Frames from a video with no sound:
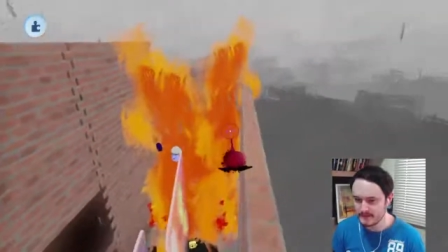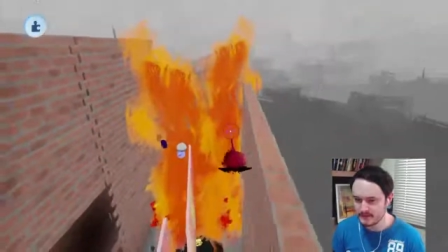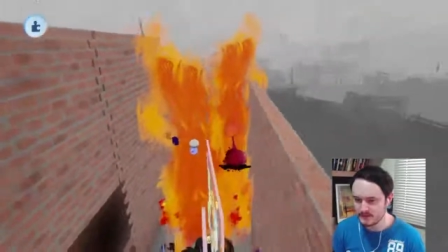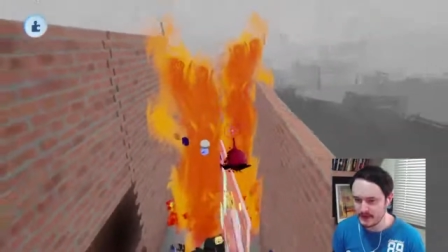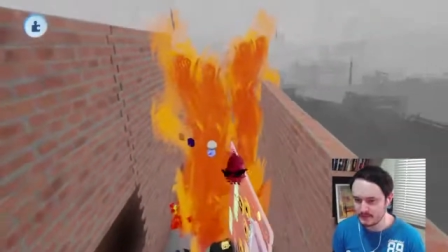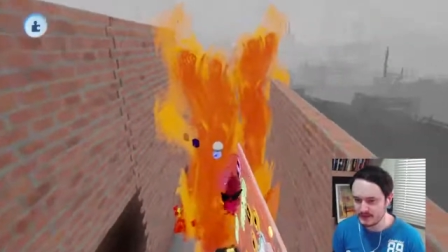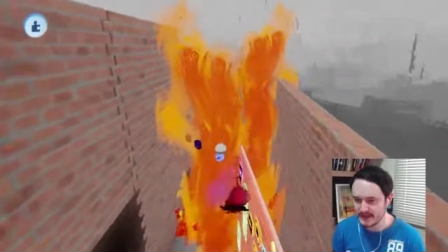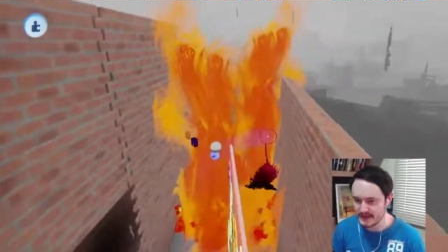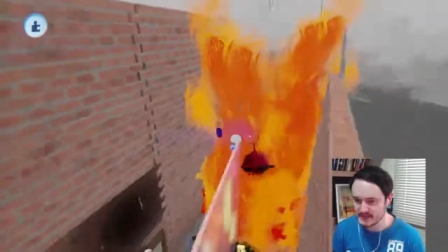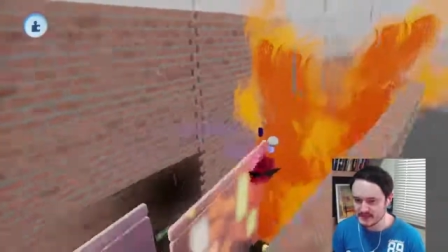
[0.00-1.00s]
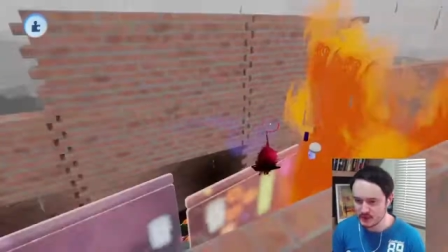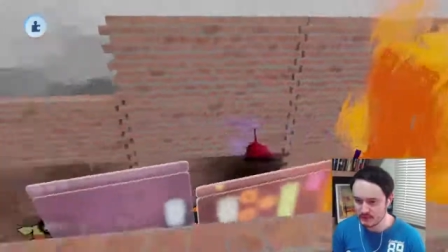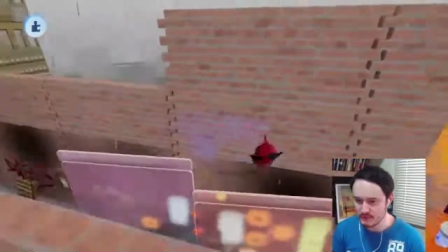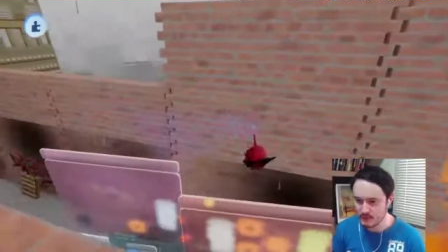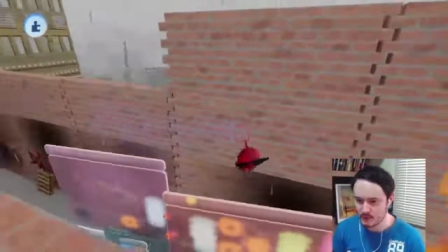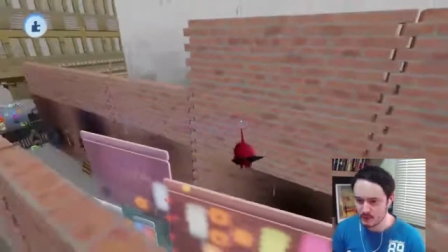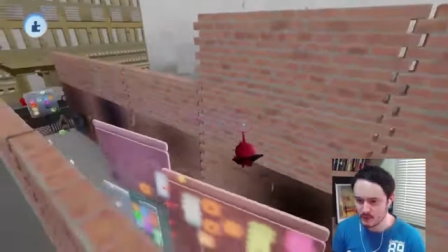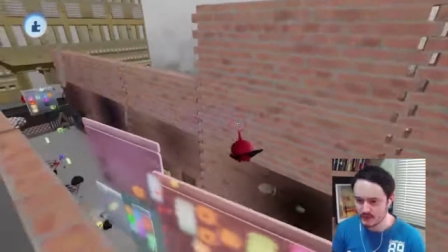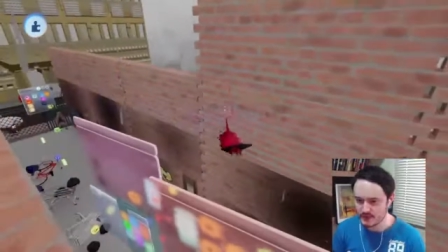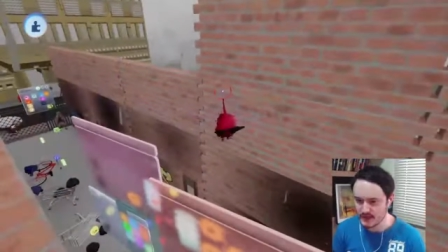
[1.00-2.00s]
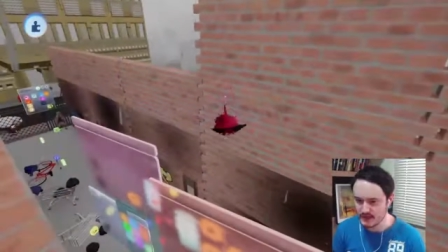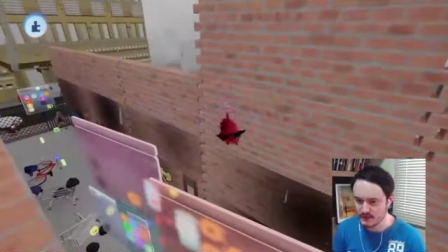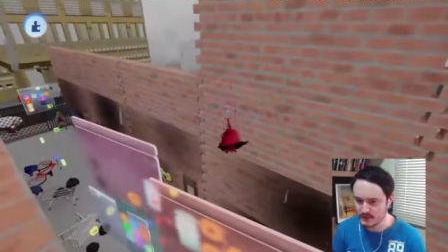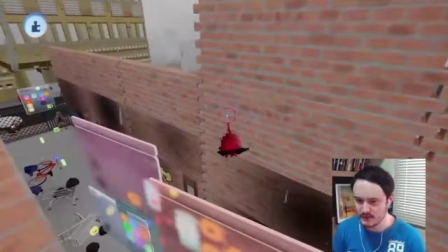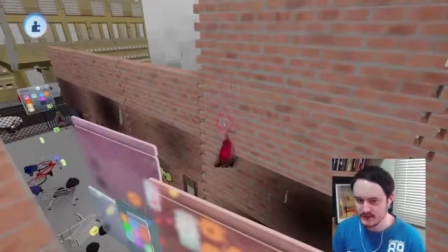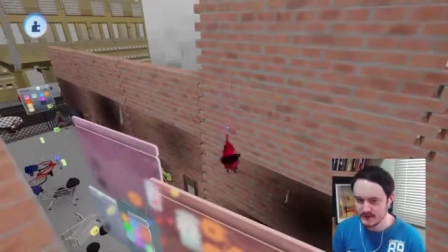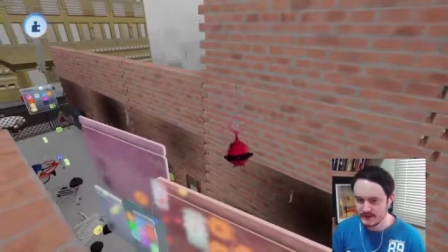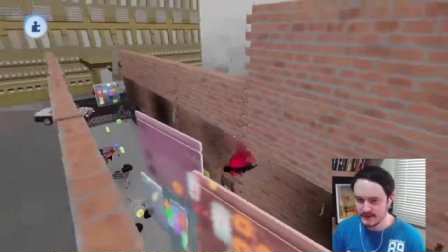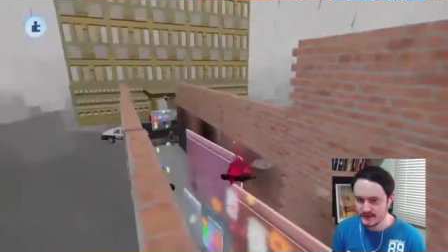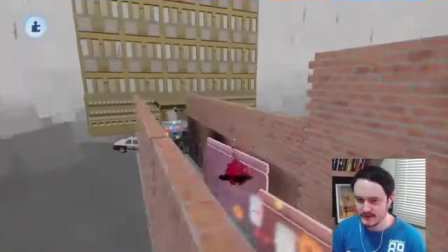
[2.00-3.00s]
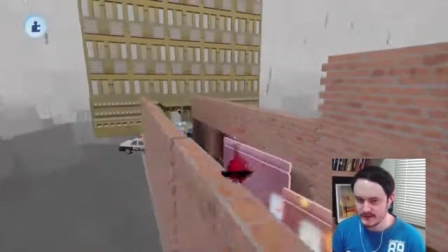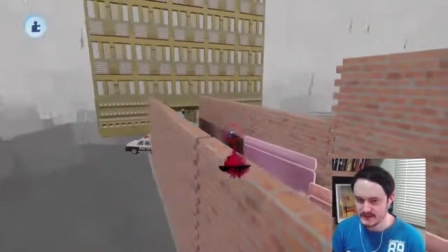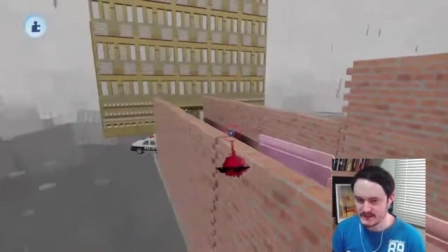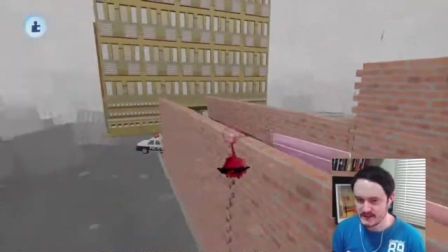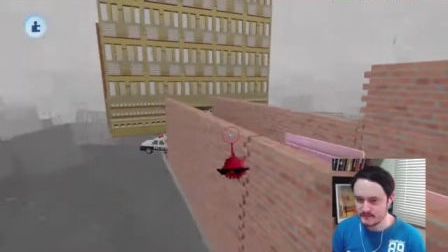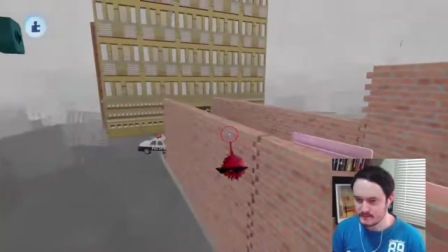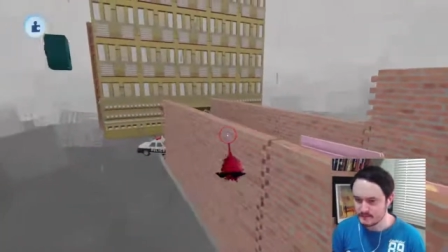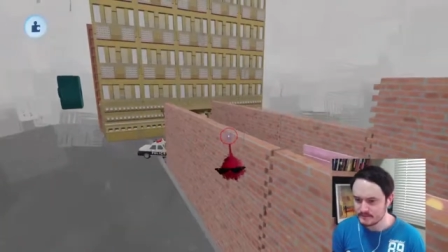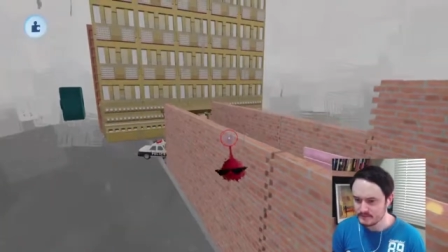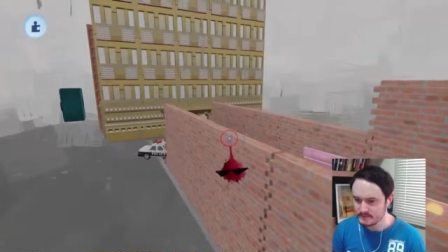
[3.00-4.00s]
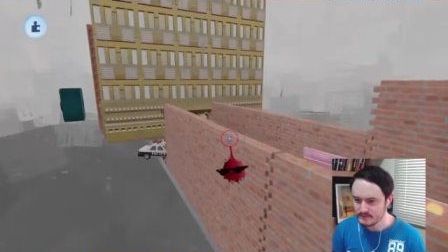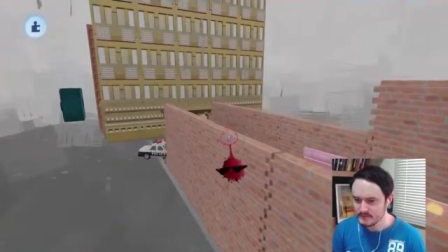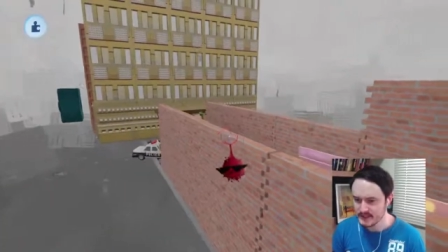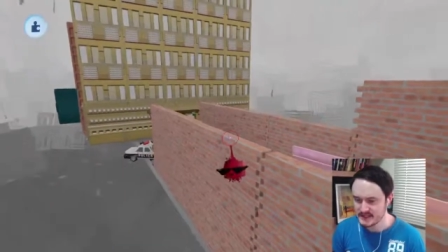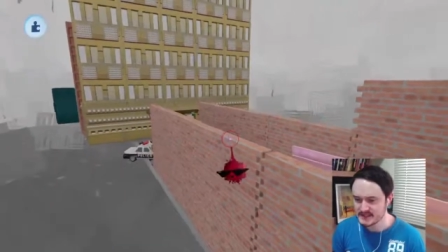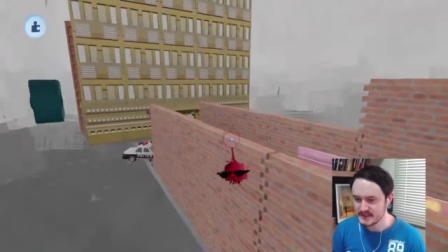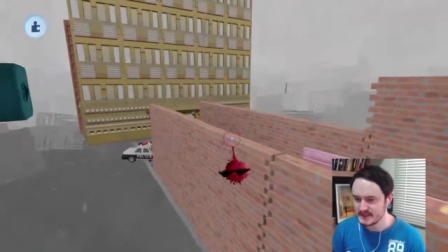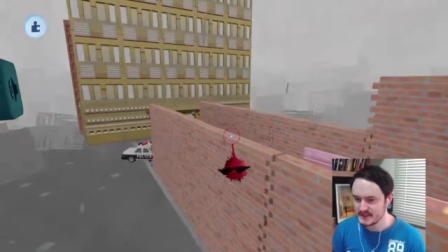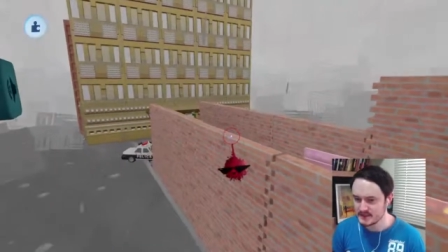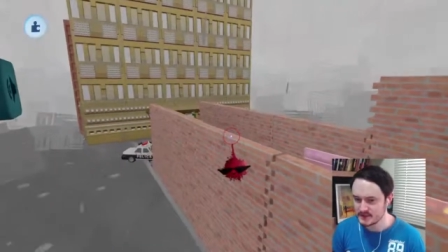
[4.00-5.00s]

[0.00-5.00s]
replicates sort of what we're trying to do in this game. A city that's